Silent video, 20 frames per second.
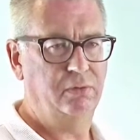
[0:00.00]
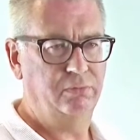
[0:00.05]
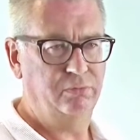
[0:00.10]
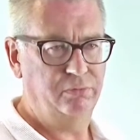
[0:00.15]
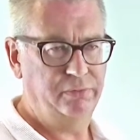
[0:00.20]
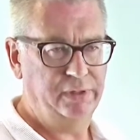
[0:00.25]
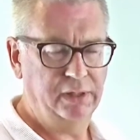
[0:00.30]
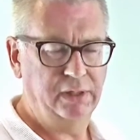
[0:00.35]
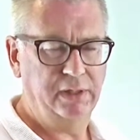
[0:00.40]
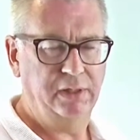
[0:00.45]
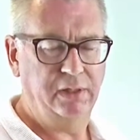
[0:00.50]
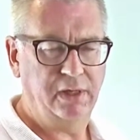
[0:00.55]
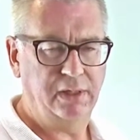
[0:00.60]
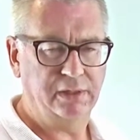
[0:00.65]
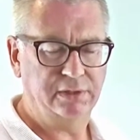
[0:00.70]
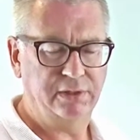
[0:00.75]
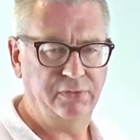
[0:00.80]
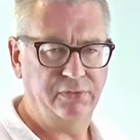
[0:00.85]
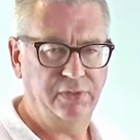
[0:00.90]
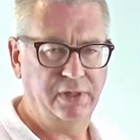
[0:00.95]
really
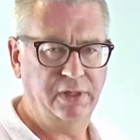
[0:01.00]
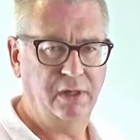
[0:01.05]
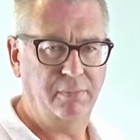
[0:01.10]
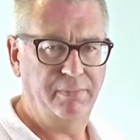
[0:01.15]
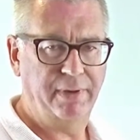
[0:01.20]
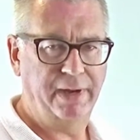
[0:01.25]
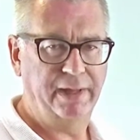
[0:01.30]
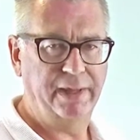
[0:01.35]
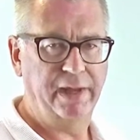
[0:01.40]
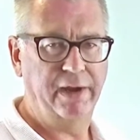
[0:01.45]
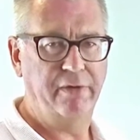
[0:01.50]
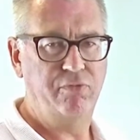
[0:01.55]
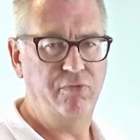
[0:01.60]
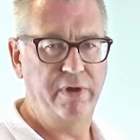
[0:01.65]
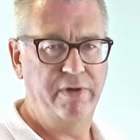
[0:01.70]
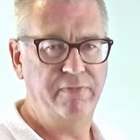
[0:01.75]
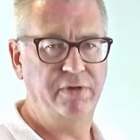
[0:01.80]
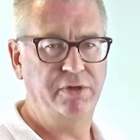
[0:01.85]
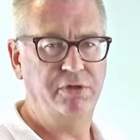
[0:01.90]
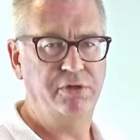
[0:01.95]
like to think about our
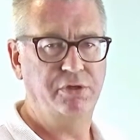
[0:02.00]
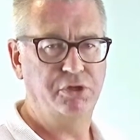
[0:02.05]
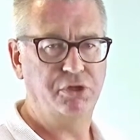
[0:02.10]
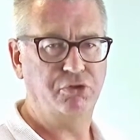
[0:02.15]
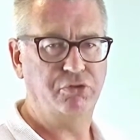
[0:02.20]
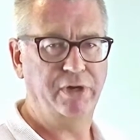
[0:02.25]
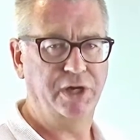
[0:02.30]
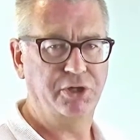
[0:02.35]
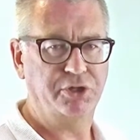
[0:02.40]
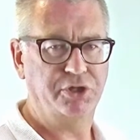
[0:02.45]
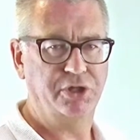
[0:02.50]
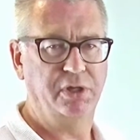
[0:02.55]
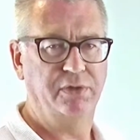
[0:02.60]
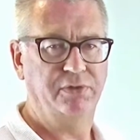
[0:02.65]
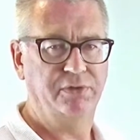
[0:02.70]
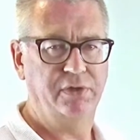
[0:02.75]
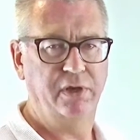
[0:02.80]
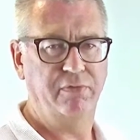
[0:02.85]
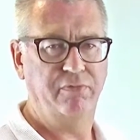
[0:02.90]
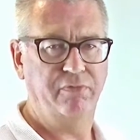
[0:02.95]
revenue structure.
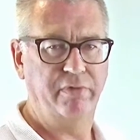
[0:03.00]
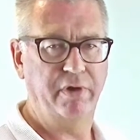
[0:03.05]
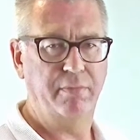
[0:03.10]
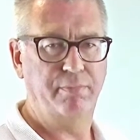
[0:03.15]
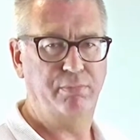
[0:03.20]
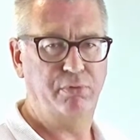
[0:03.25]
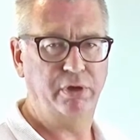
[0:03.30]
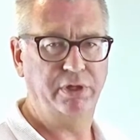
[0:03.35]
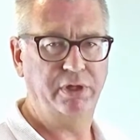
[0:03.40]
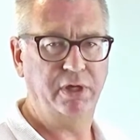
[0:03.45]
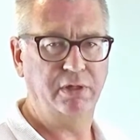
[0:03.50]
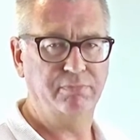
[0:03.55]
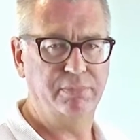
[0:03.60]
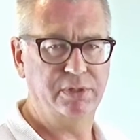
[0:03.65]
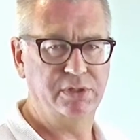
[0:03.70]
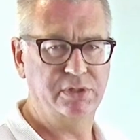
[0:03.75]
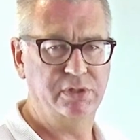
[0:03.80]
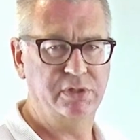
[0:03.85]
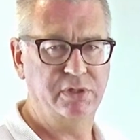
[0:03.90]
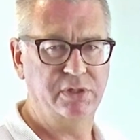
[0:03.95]
So if we're a product
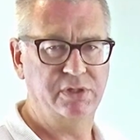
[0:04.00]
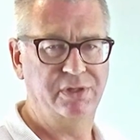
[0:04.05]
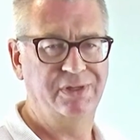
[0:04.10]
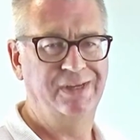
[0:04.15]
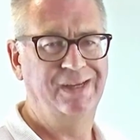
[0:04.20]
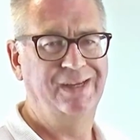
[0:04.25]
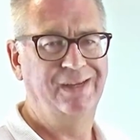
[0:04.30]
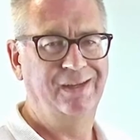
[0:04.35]
business,